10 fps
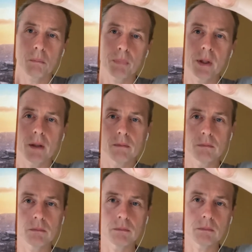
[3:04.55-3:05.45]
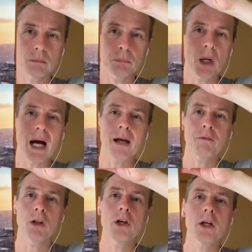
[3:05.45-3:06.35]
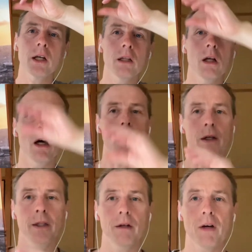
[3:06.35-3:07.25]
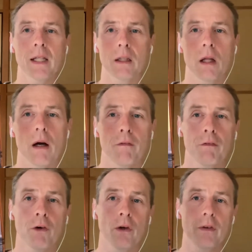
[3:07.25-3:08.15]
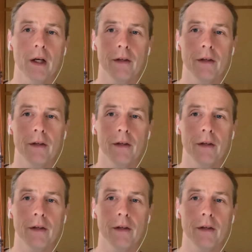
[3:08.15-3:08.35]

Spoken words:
But I've learnt a lot and I've had a lot of fun.